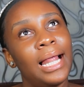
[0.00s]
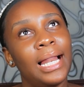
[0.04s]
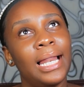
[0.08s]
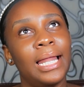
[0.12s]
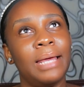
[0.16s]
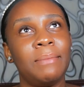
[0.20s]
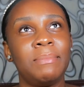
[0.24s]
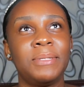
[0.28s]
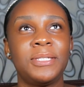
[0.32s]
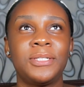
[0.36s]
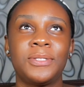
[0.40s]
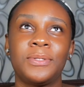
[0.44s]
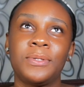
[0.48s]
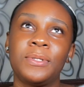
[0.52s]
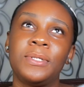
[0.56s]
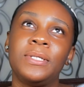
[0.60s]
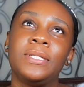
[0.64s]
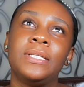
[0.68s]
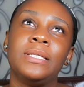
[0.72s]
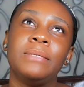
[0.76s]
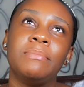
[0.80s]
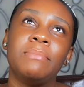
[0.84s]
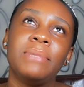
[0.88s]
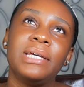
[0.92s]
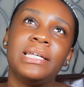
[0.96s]
let me study
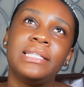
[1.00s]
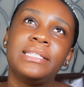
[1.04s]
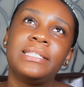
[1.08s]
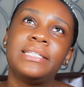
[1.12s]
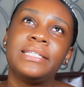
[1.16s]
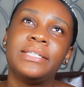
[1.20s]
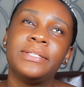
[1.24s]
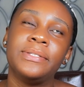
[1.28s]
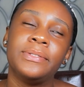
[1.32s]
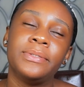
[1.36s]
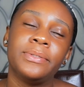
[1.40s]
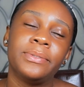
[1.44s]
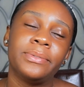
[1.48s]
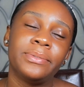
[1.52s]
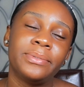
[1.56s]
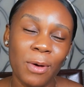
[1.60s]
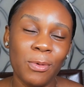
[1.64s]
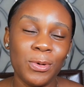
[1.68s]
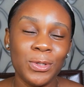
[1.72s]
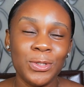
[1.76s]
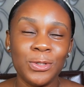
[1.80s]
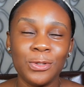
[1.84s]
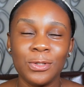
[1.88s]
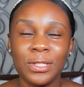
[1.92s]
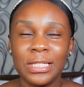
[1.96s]
the medicine. I
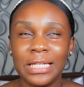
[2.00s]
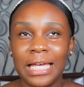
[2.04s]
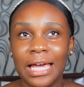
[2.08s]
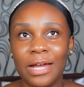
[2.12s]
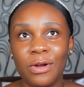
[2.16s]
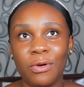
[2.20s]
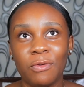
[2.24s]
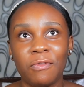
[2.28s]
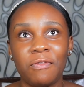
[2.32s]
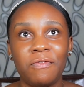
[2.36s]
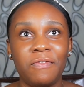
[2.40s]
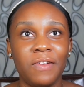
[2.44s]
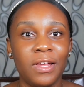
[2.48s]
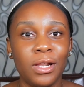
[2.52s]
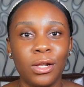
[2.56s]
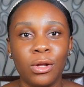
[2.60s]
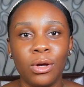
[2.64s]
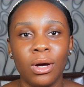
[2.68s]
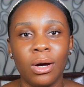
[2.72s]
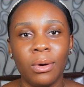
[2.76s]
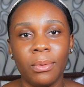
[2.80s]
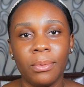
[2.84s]
was so scared of failure.